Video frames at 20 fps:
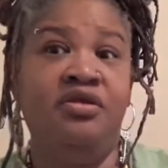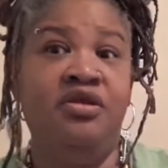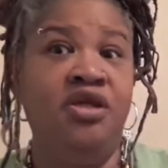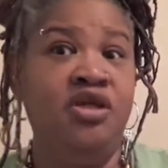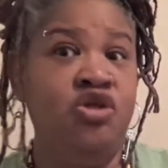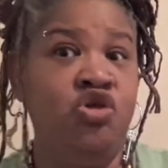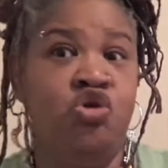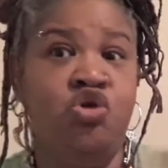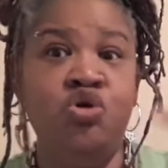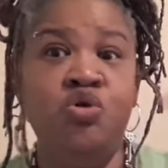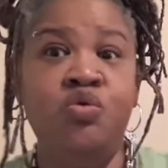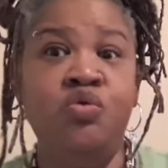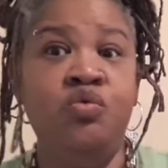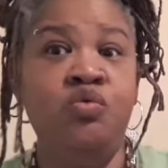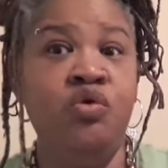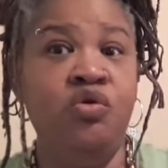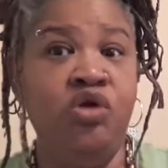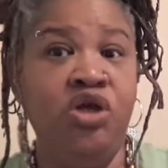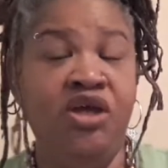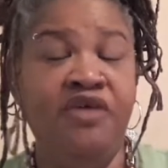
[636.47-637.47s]

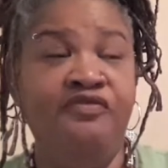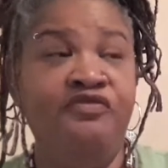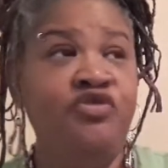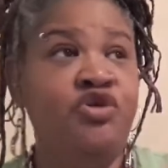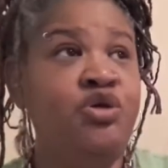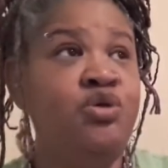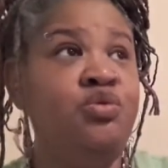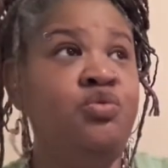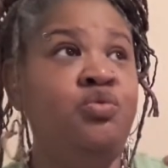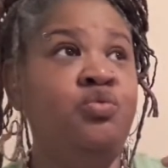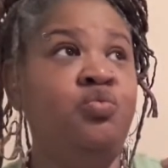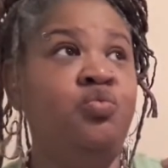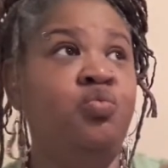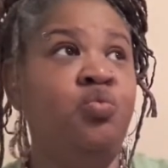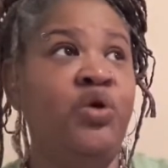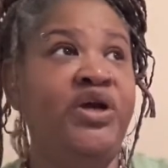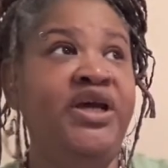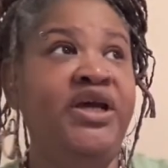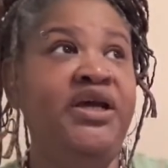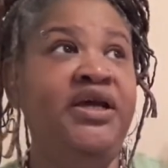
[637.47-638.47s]
you, if you
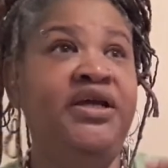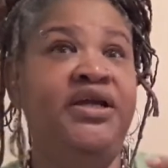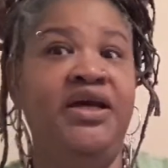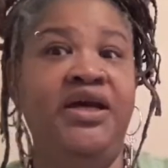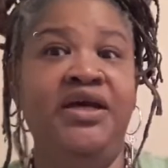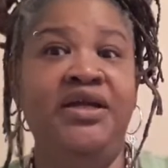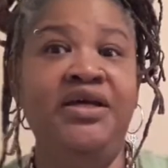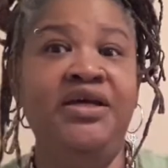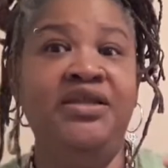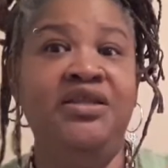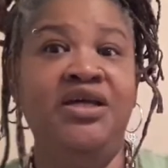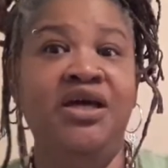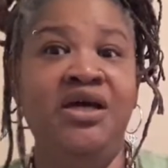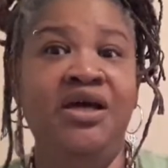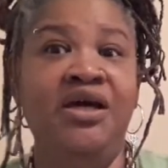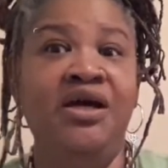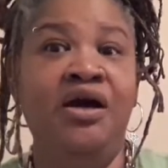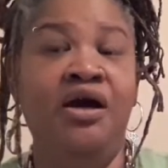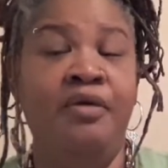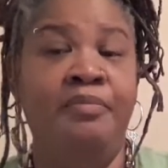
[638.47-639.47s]
read
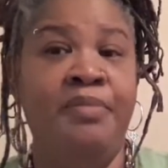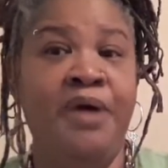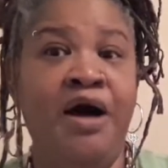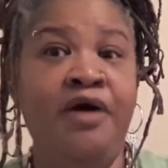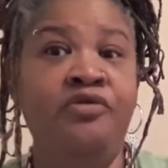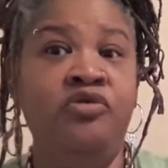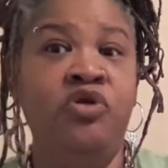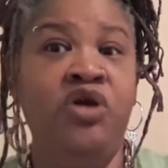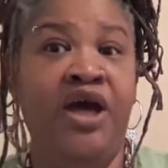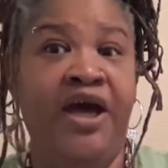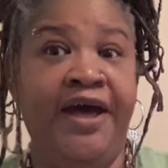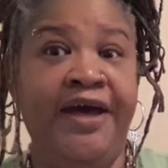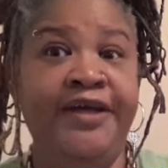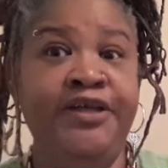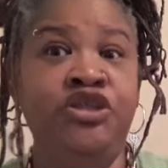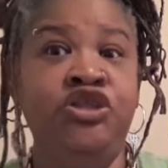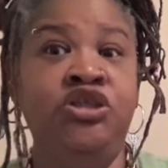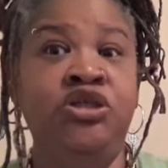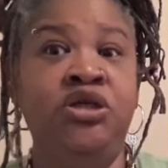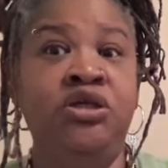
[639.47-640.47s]
anything about
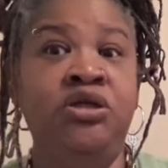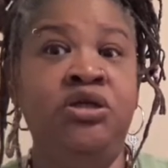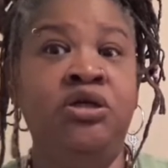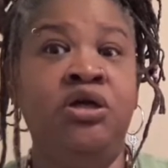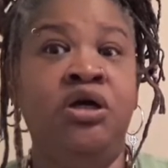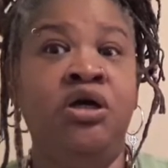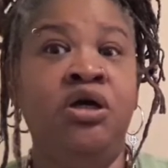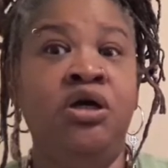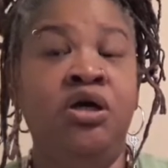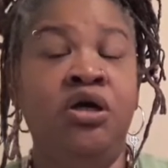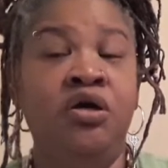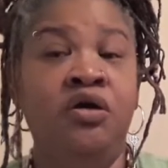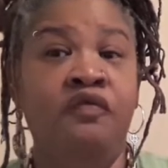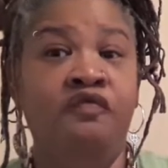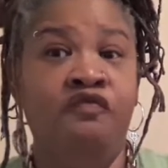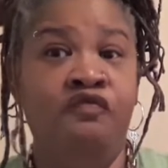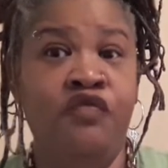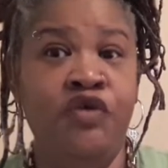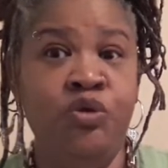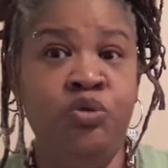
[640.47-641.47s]
Haitian
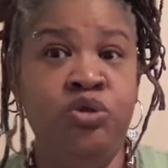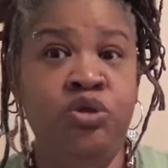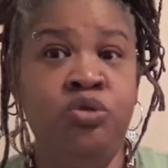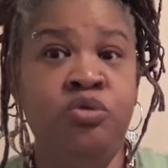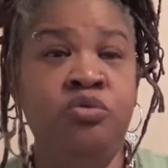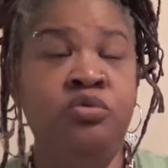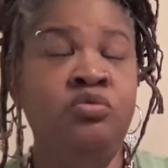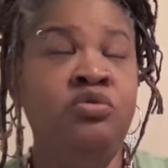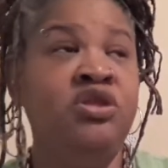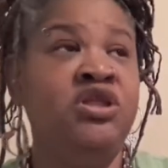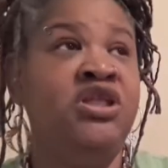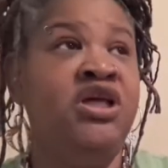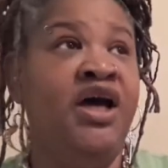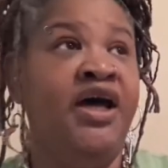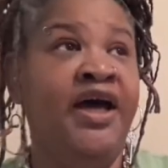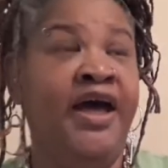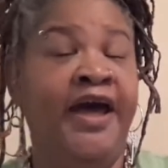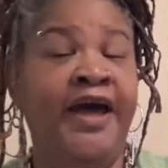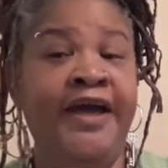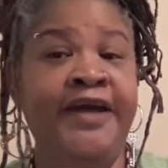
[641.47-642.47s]
voodoo, the
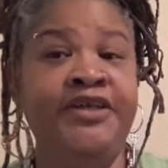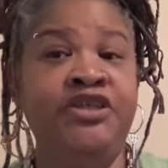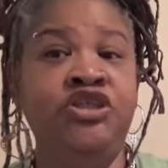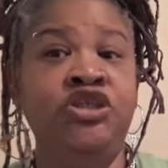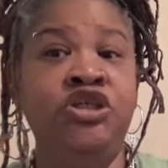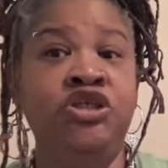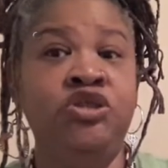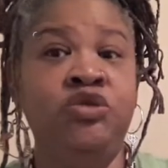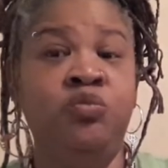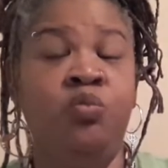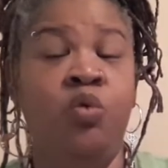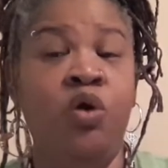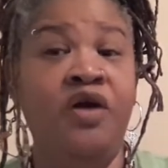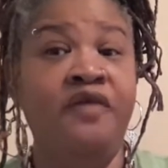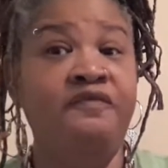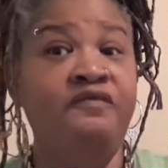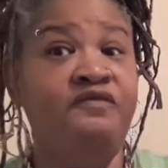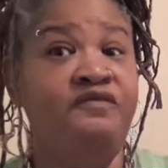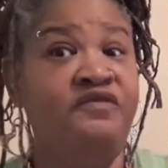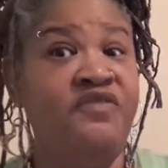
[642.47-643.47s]
Haitians
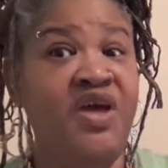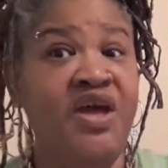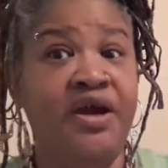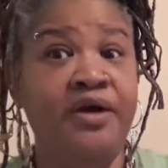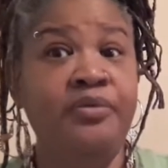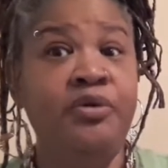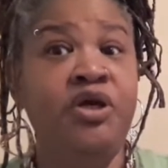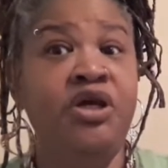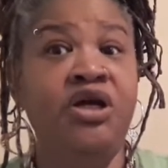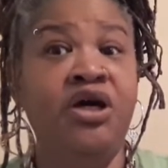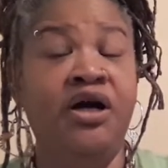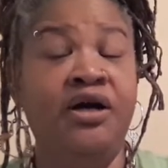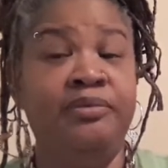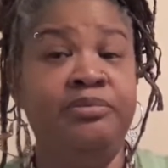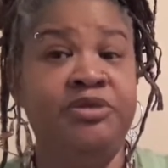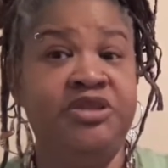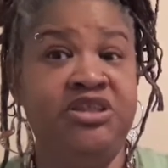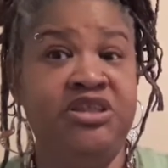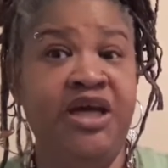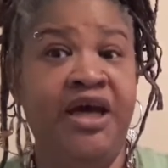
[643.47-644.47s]
were very
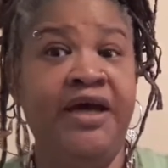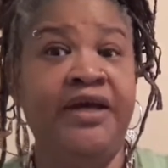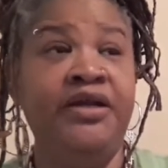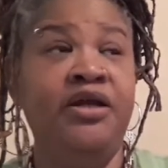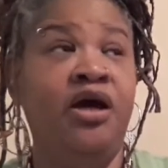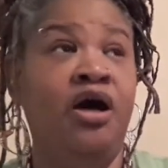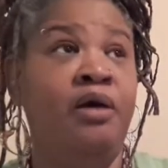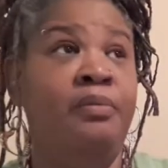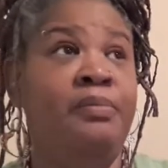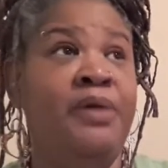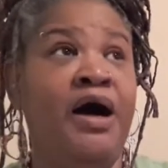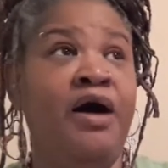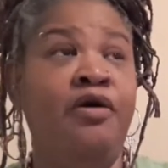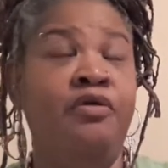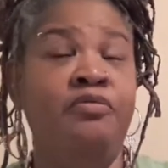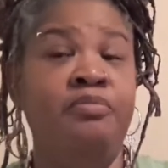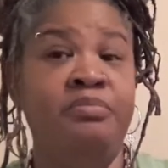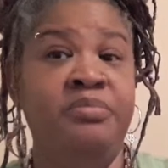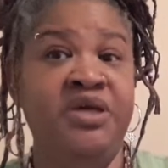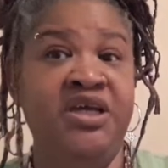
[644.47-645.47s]
upset
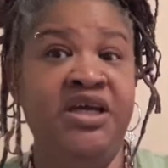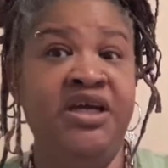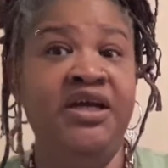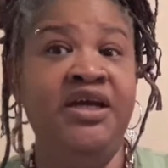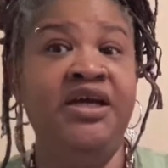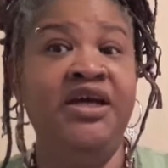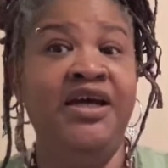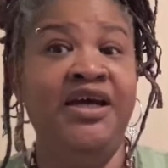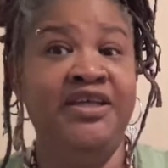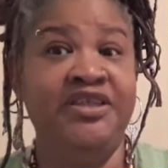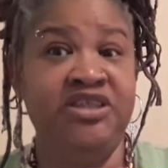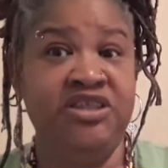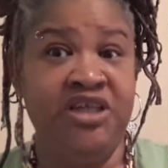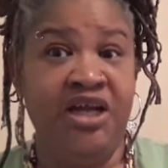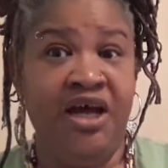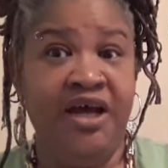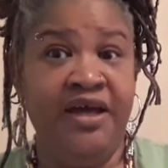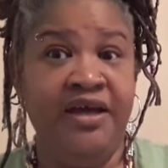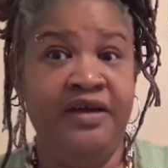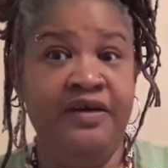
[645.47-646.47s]
about being
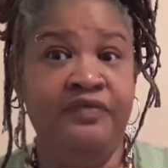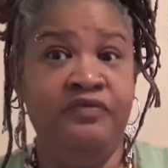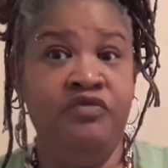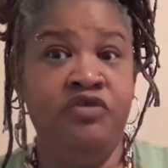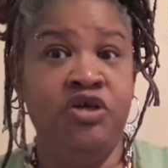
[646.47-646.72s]
enslaved.